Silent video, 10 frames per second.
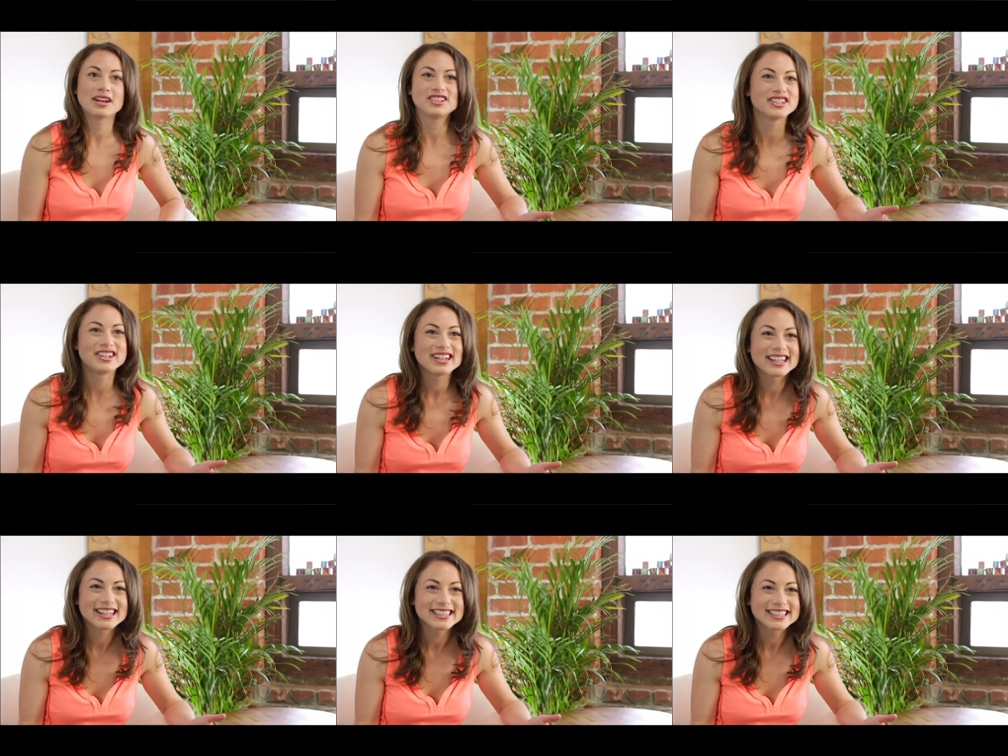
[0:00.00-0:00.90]
what engineering
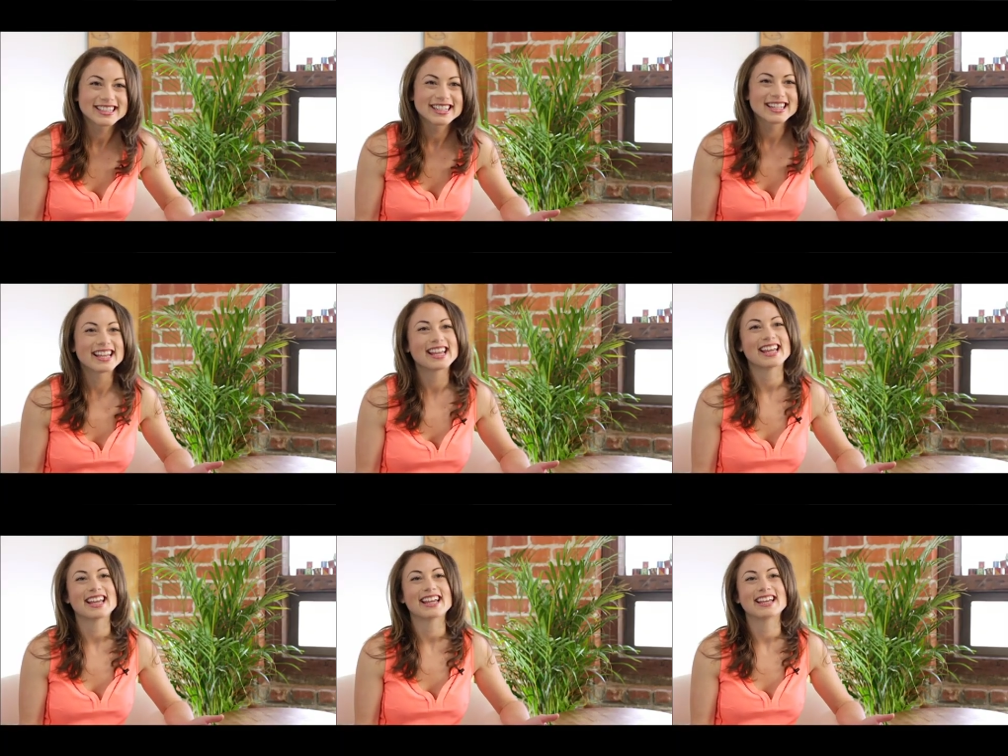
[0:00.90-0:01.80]
is
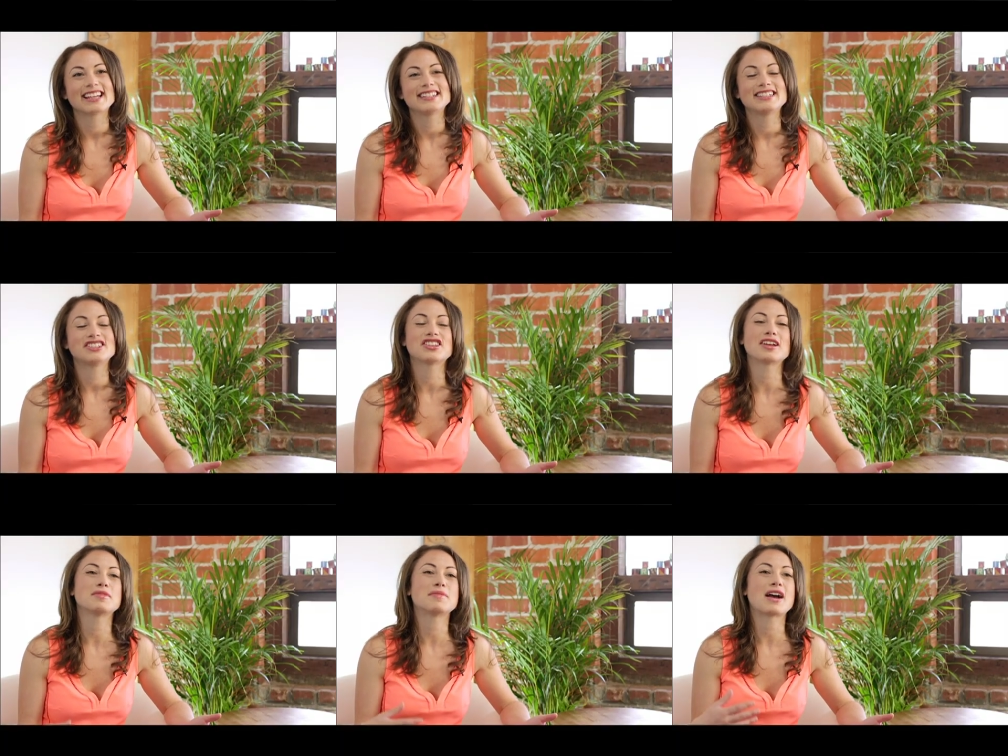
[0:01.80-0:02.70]
and teach
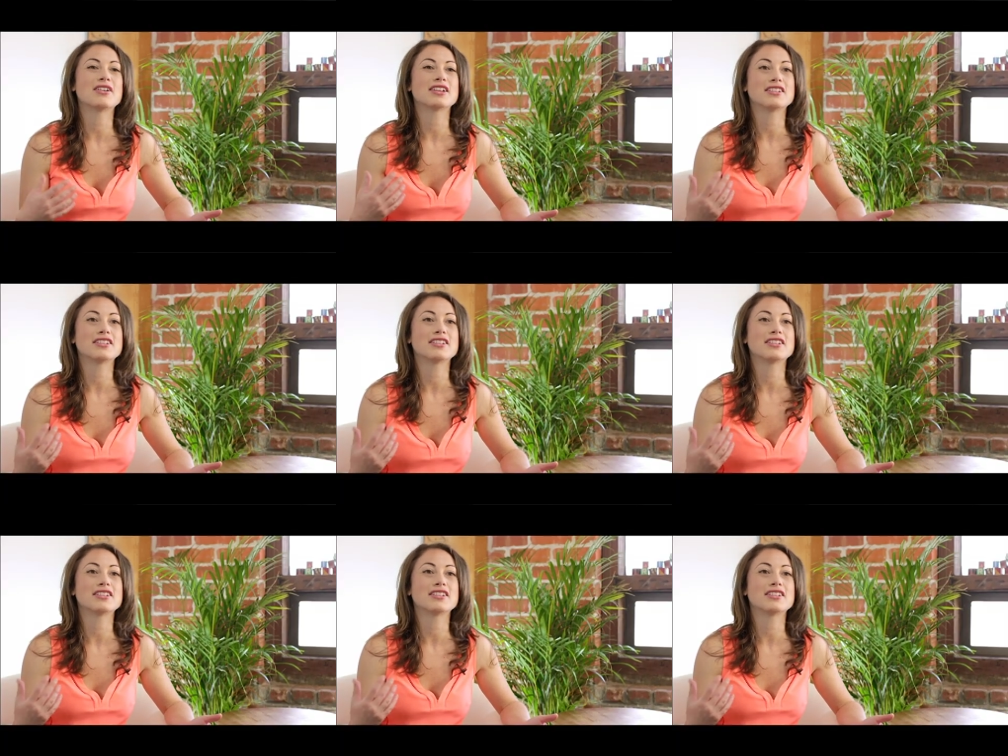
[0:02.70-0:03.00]
them about